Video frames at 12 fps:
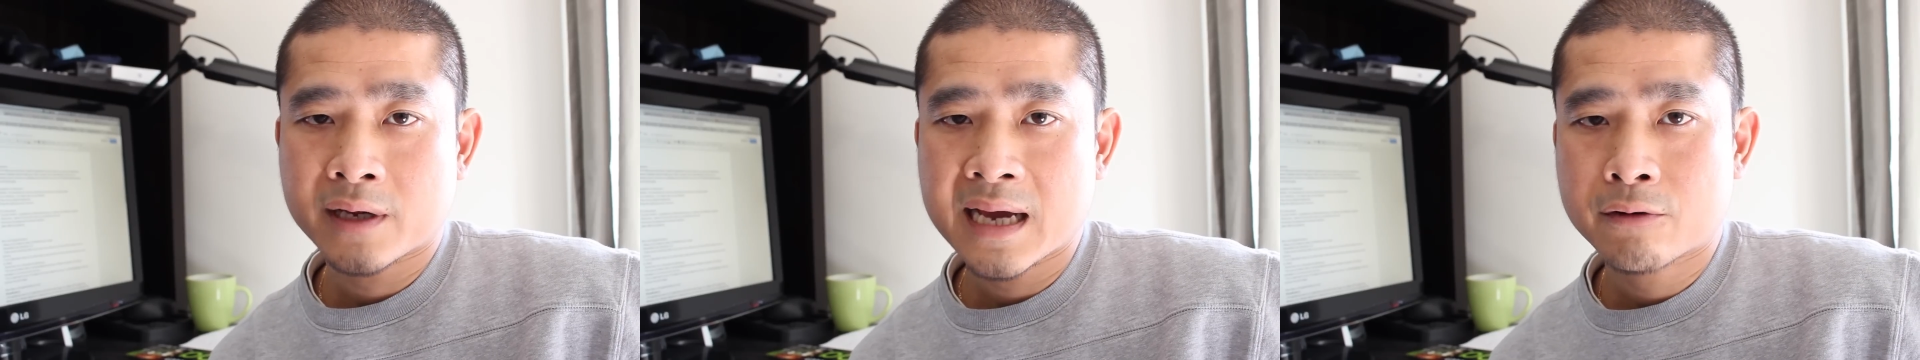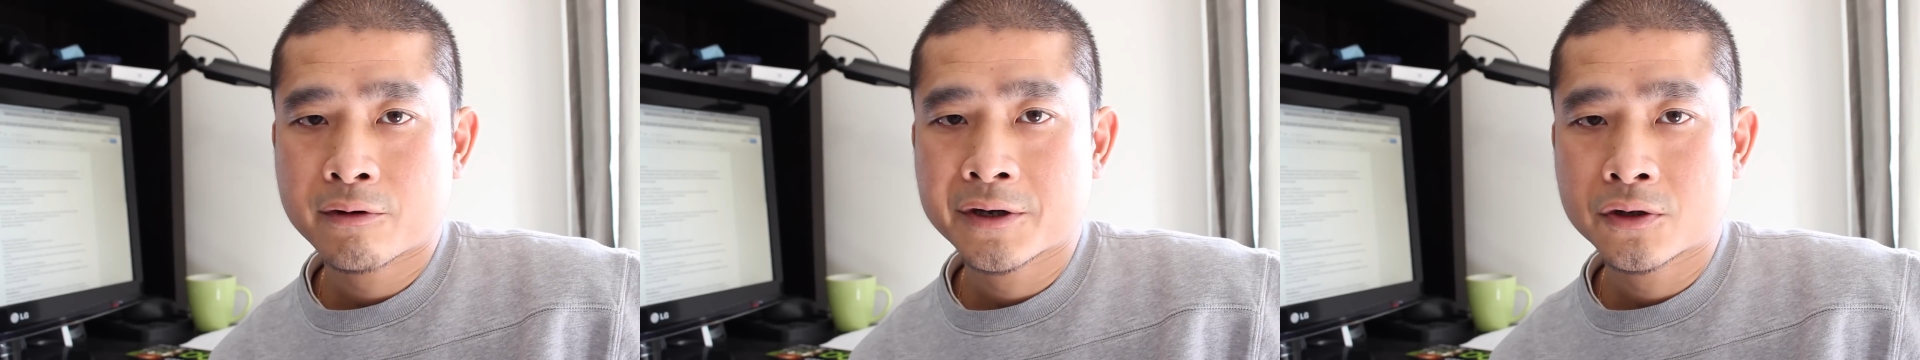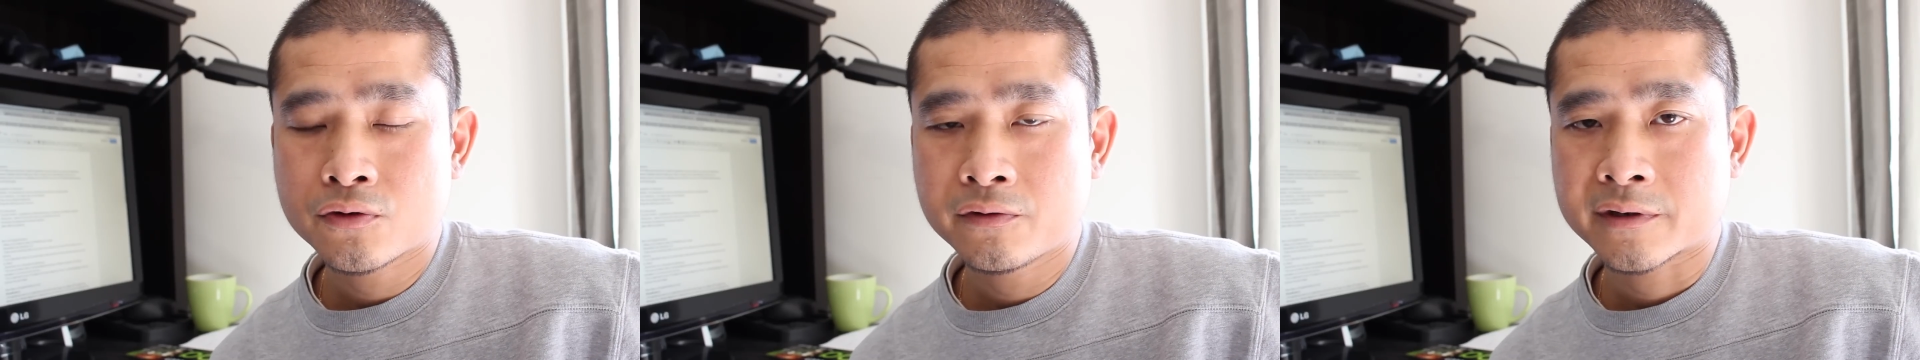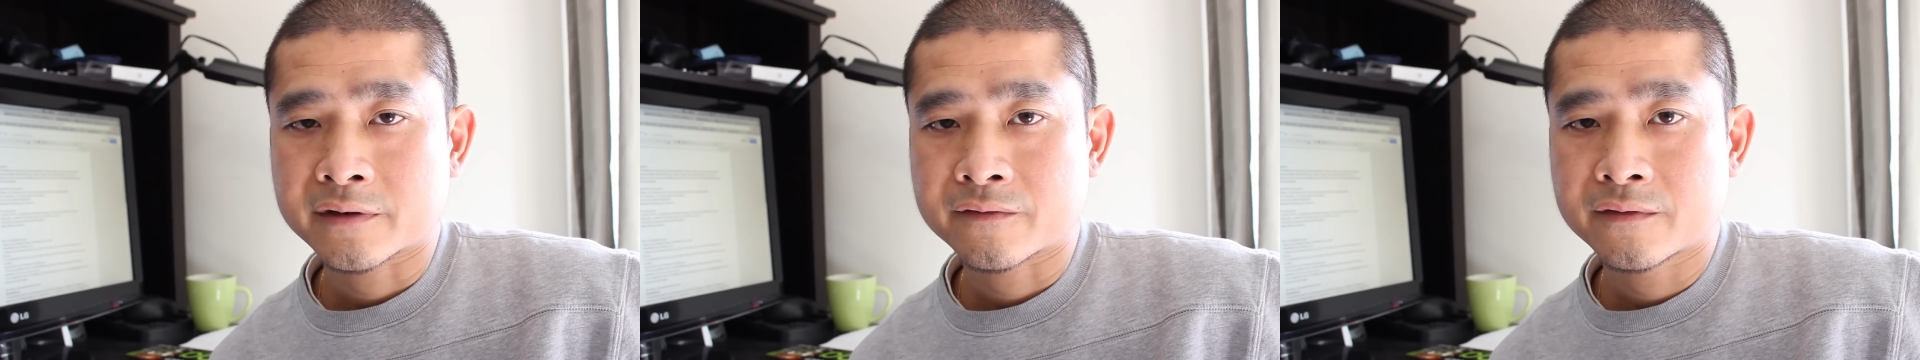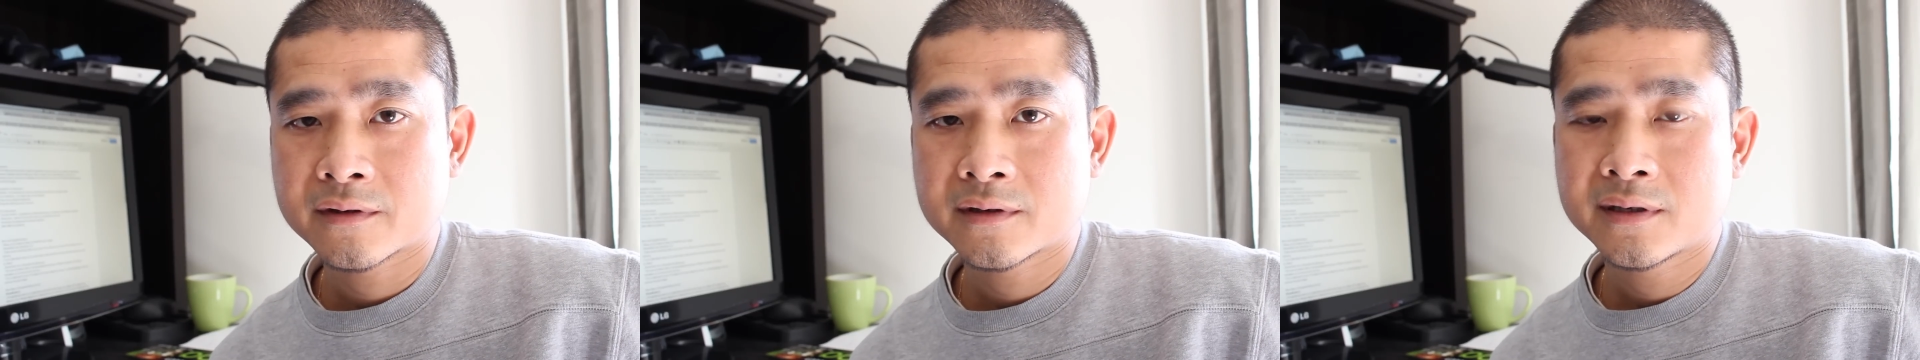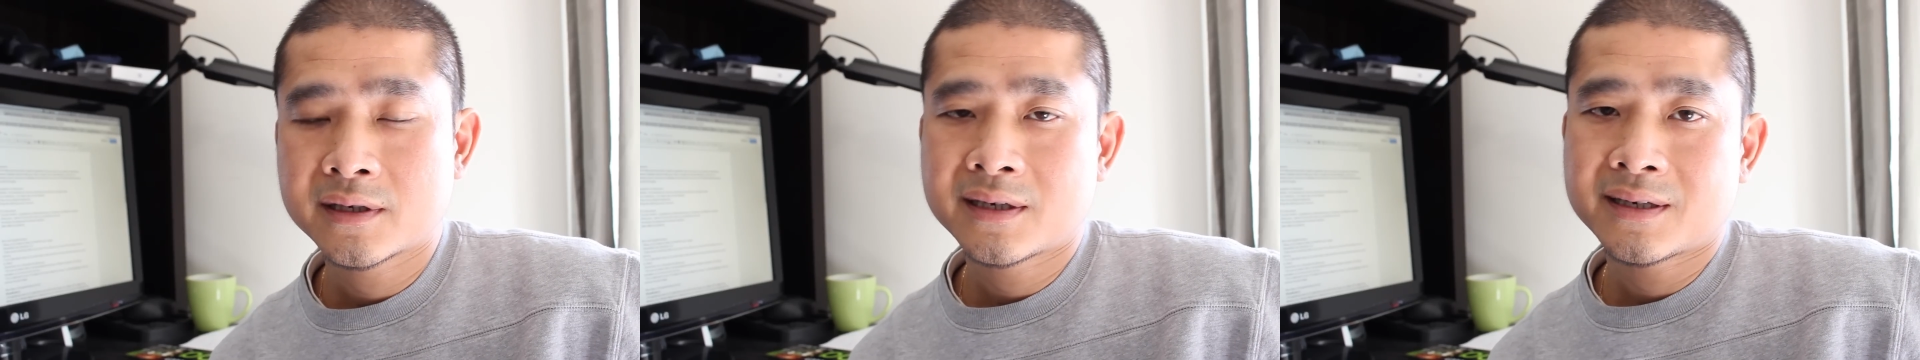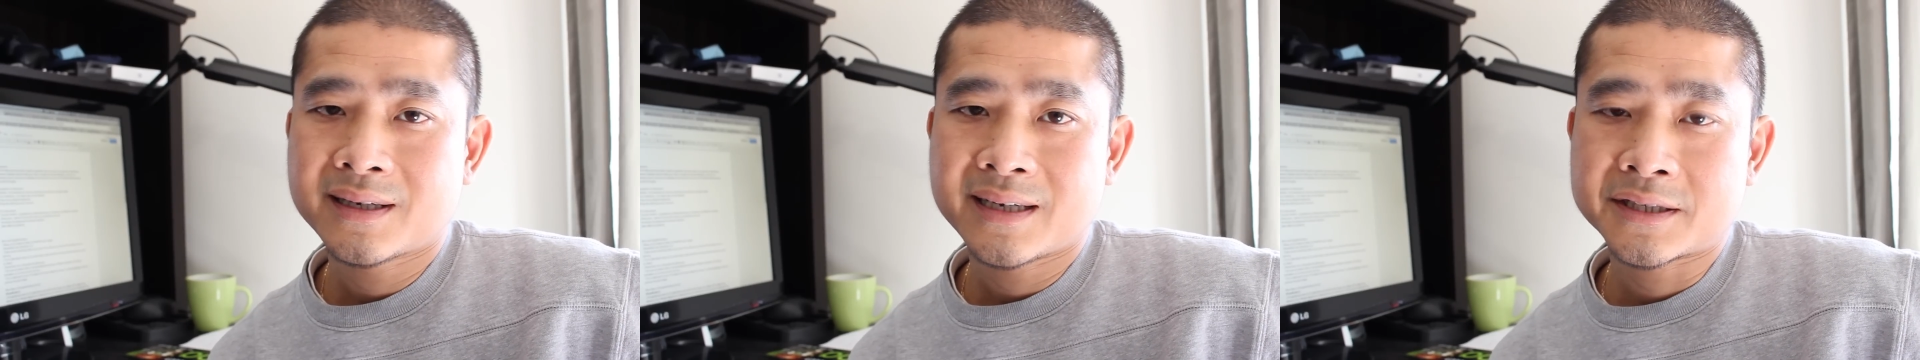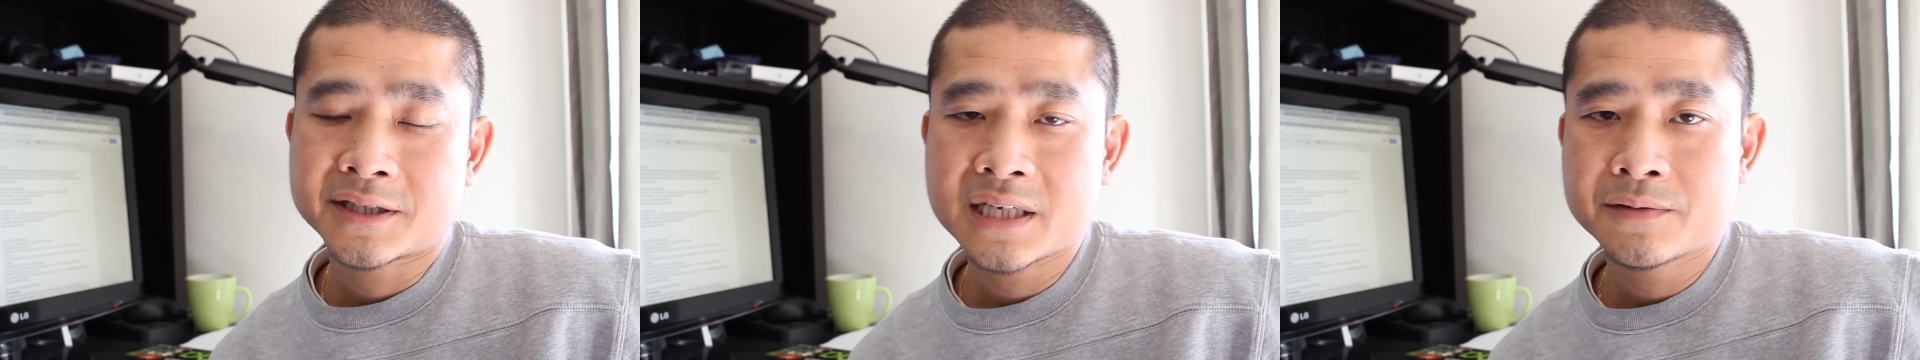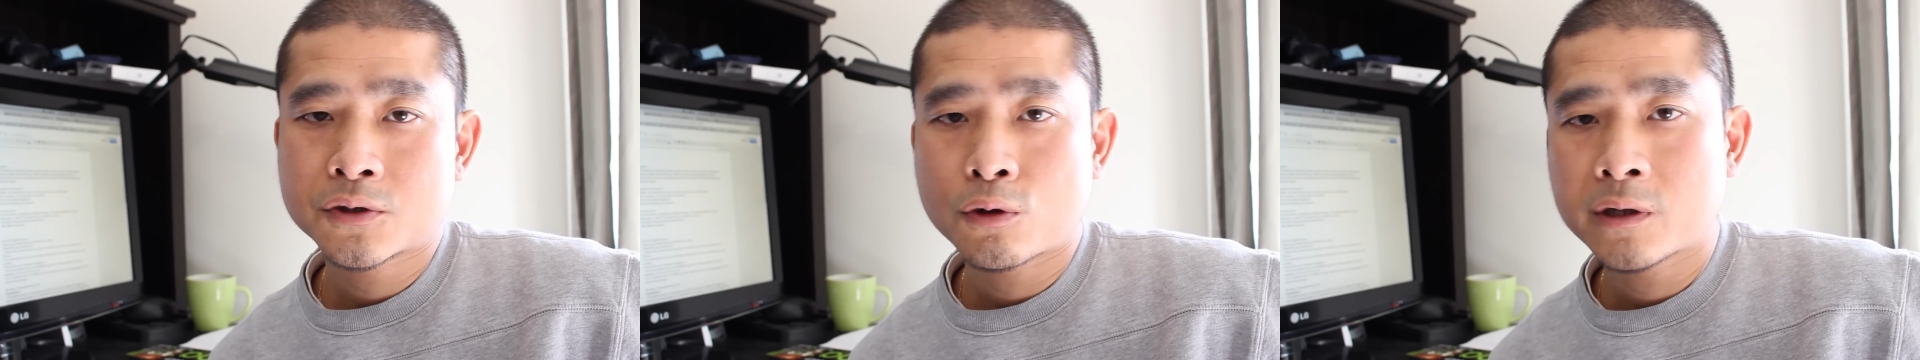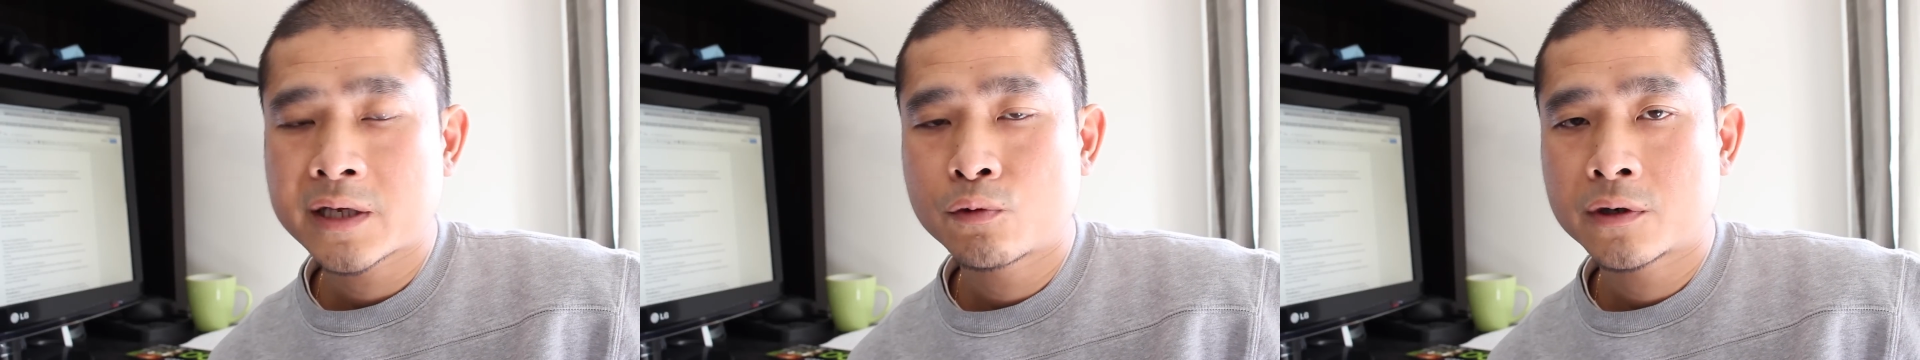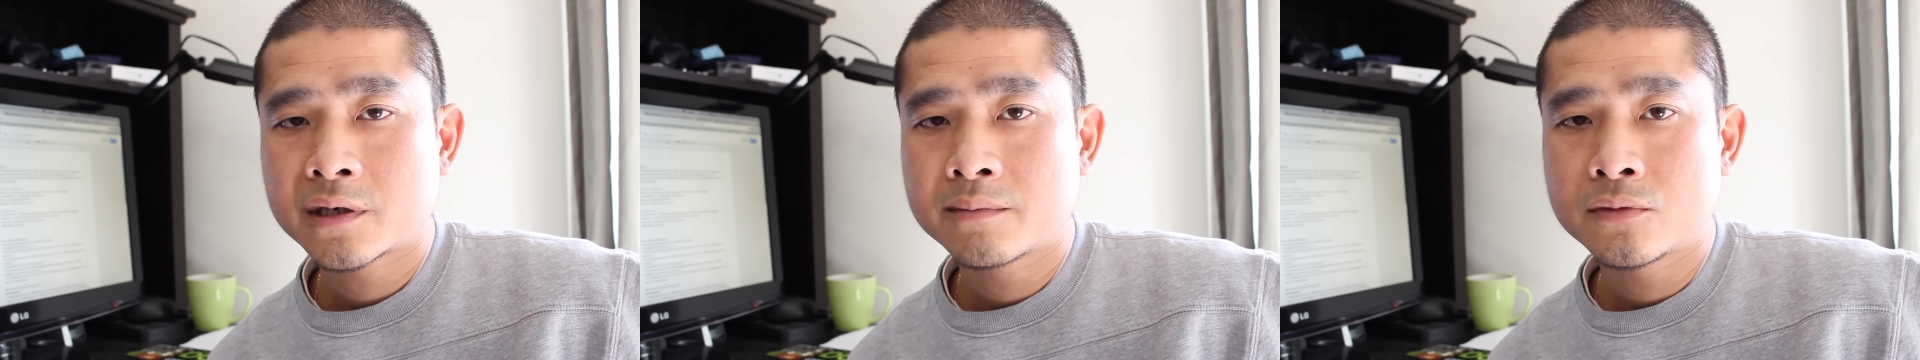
counterintuitive. It seems to only want to